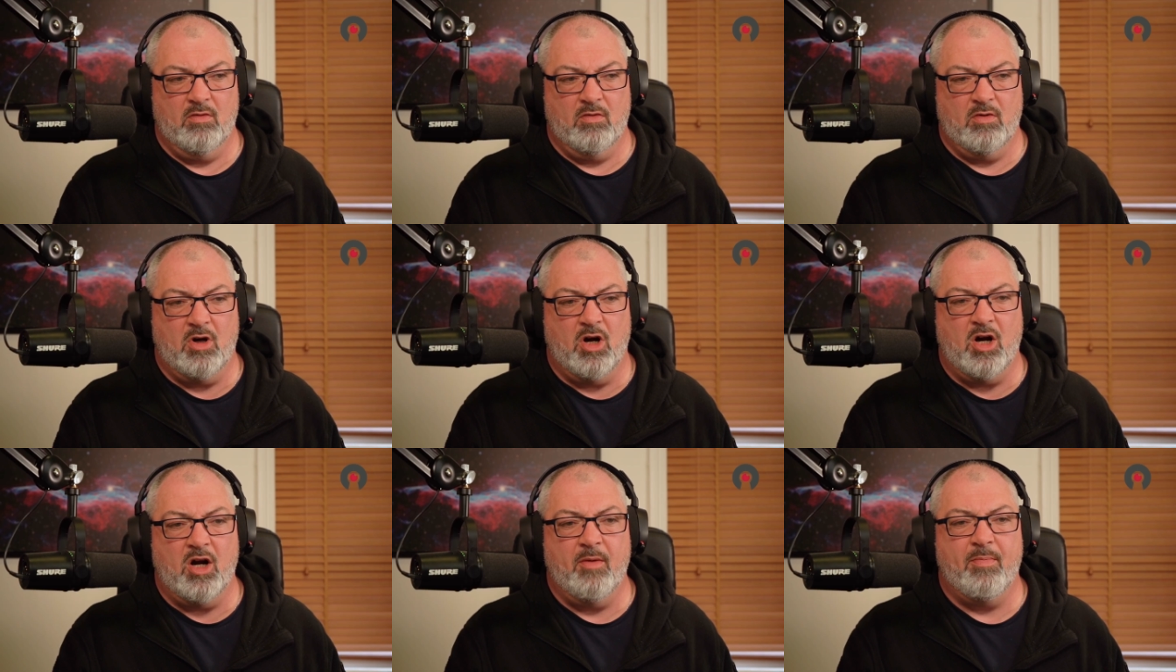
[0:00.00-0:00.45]

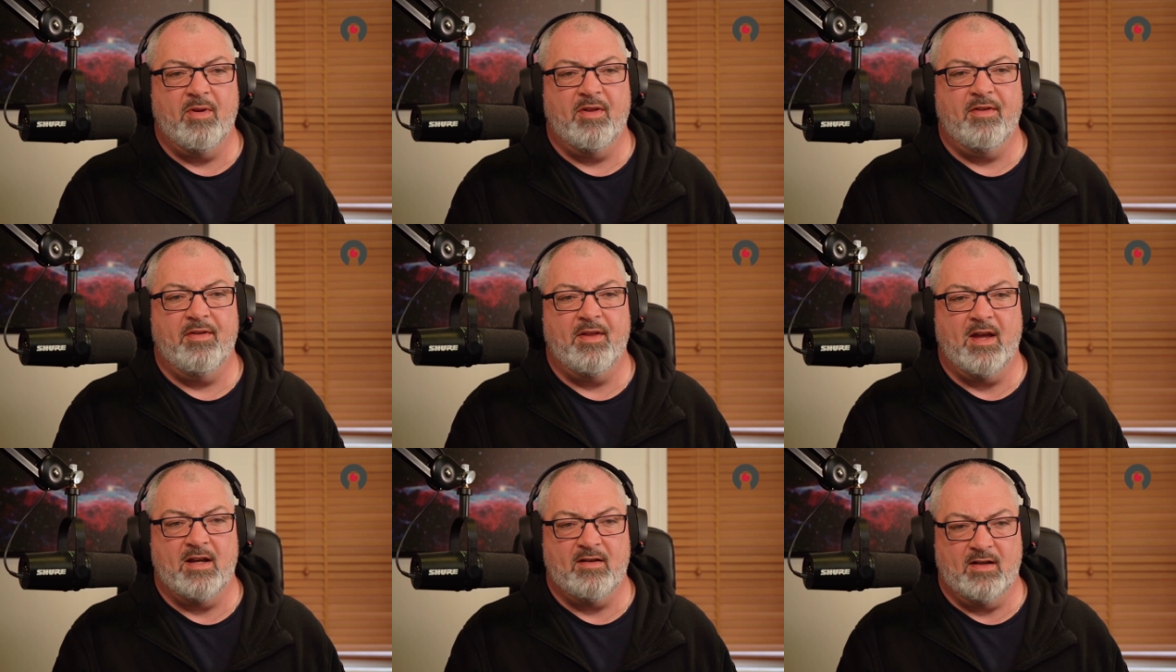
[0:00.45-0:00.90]

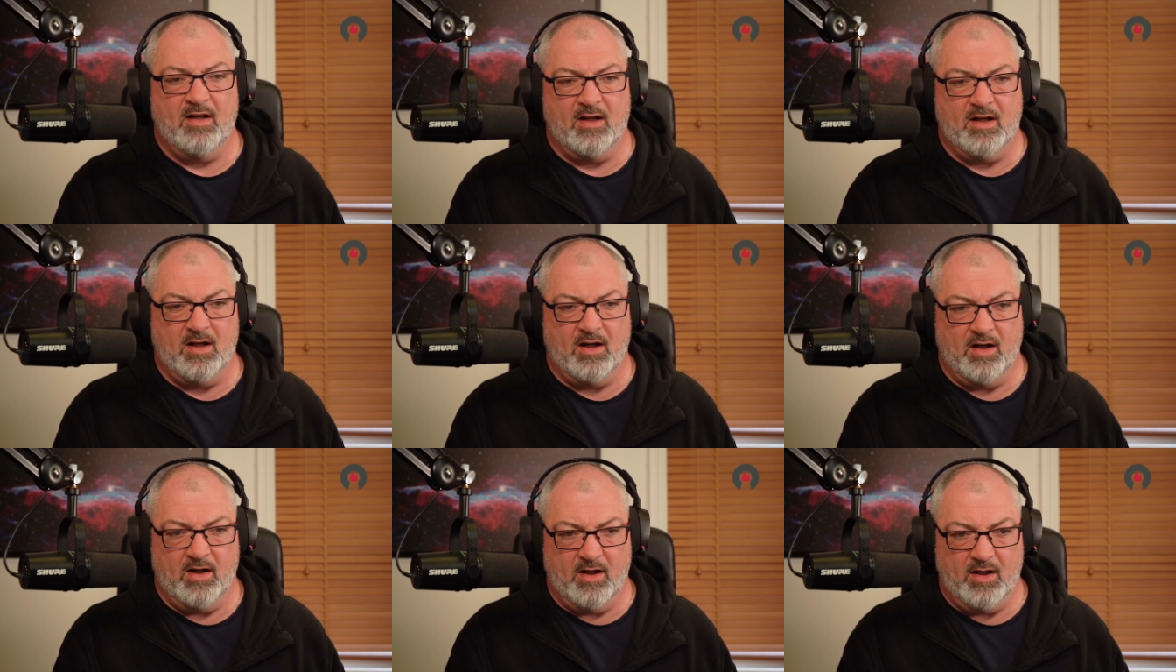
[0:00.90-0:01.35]

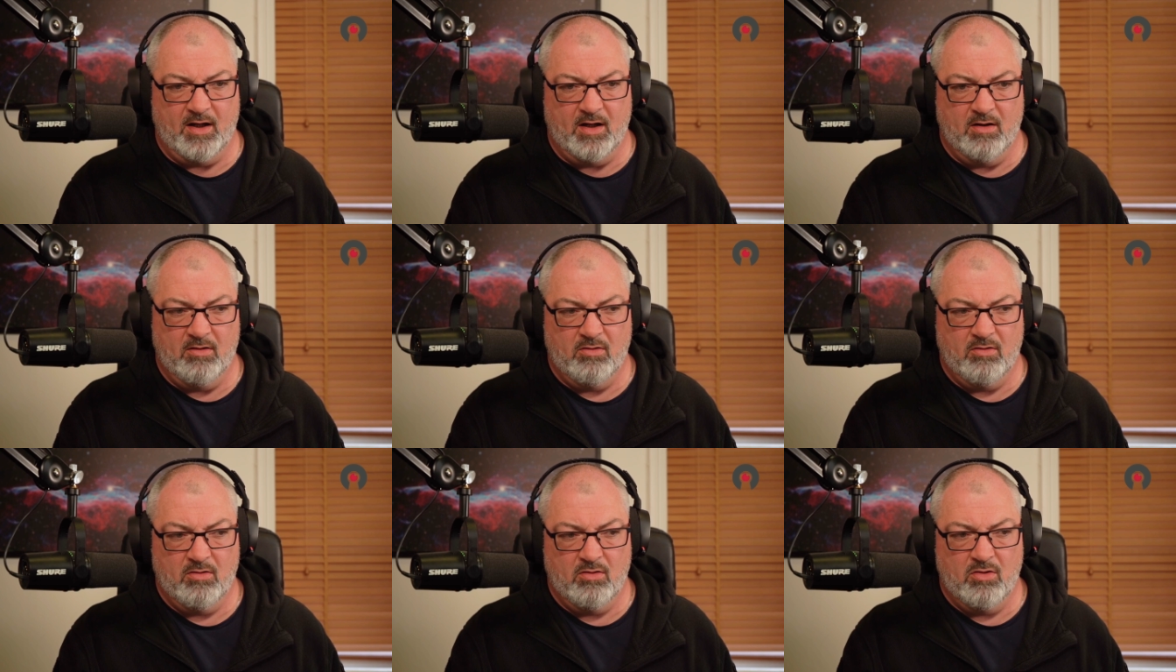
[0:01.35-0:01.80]
hypothetically,
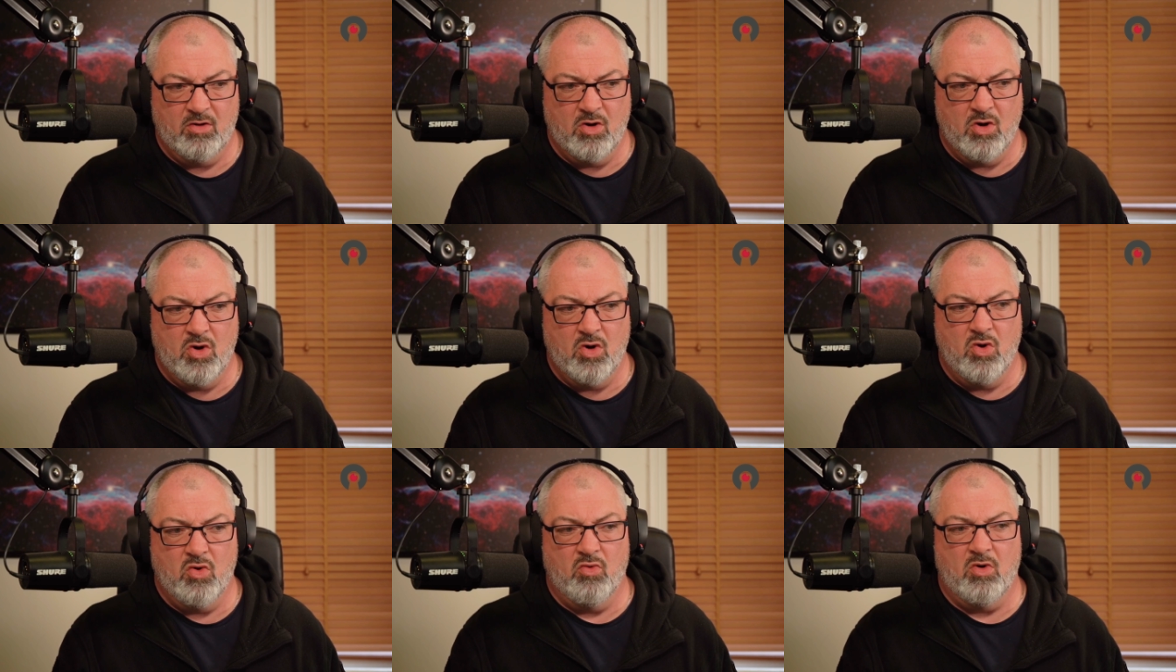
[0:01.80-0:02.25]

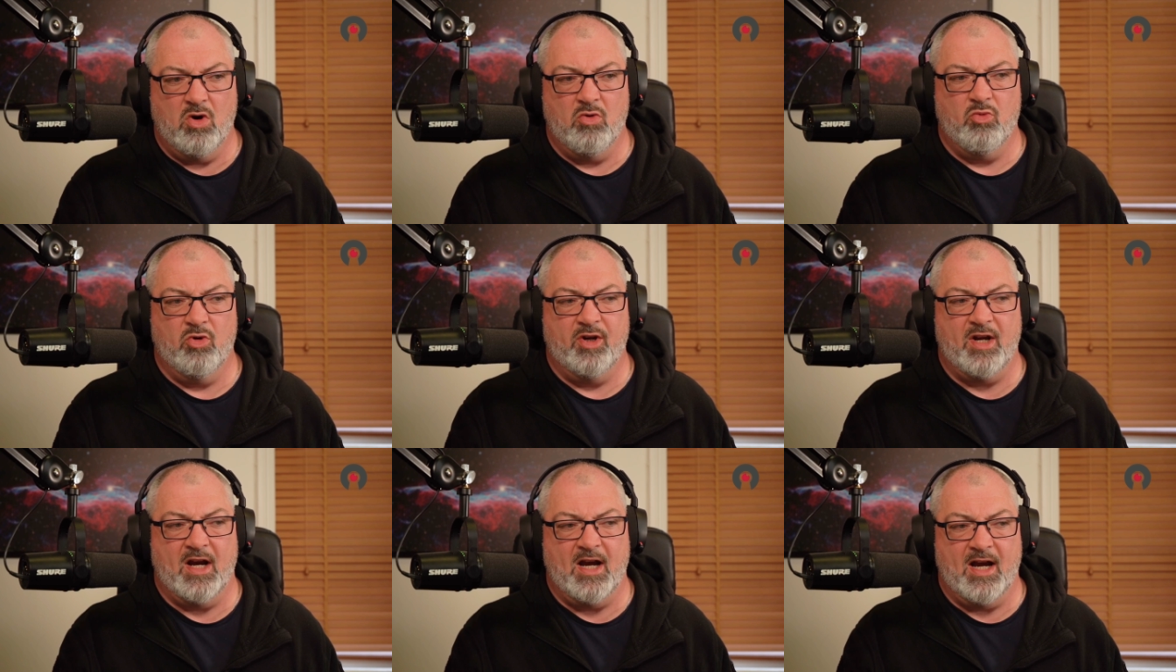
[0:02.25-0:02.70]
what
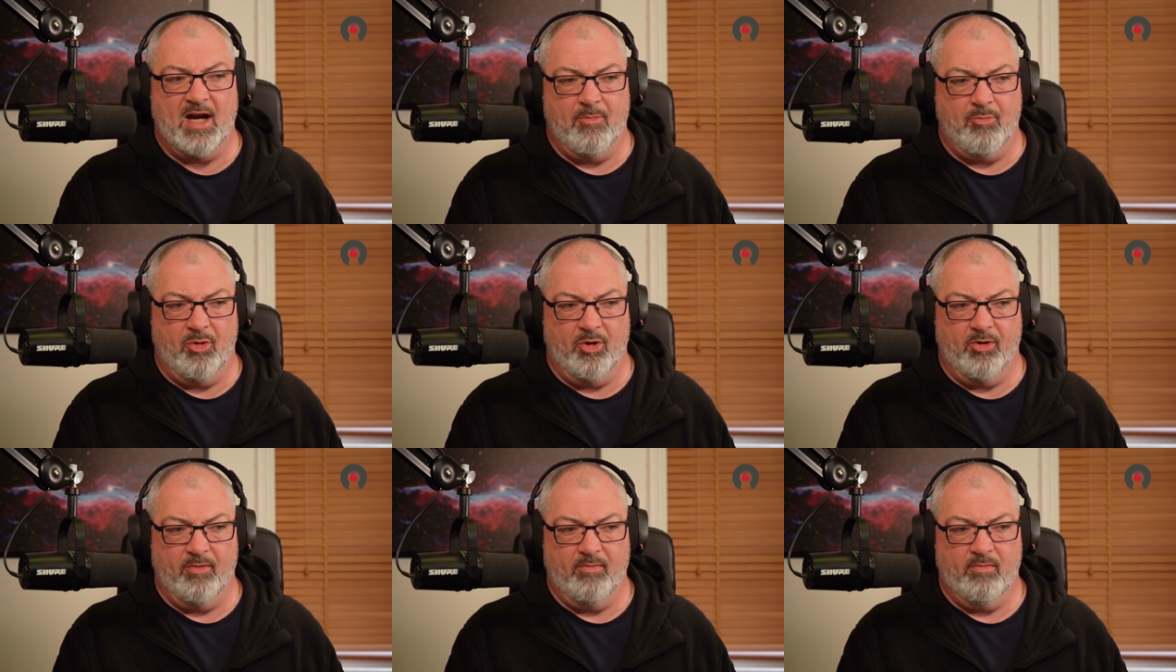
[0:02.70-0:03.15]
would
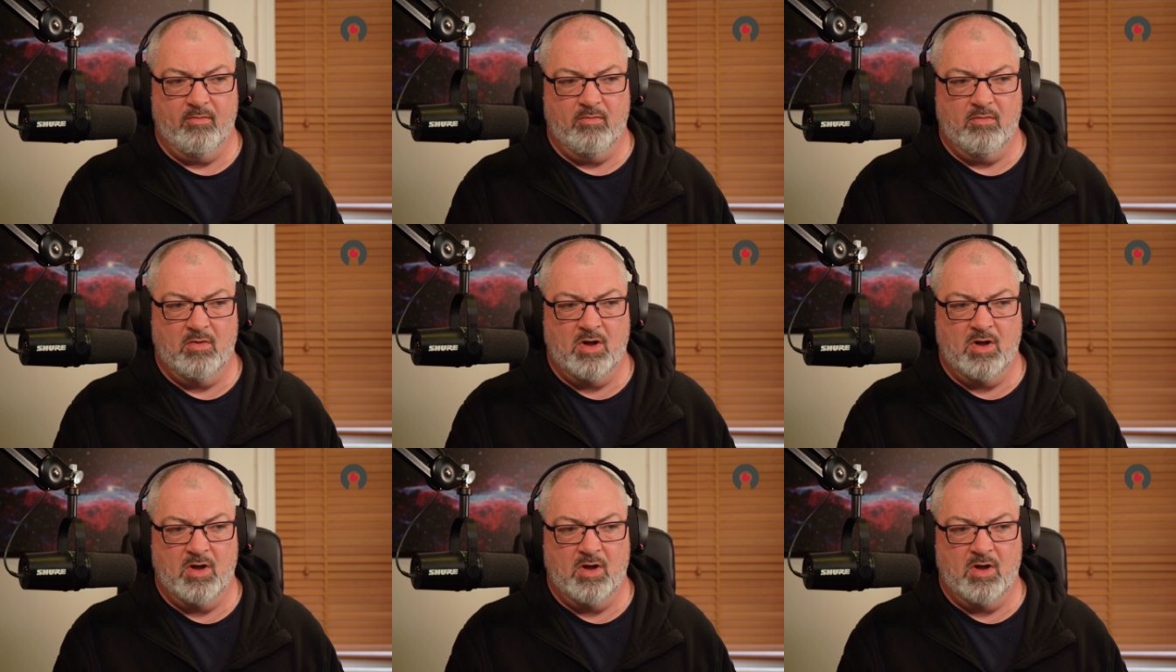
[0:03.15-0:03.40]
happen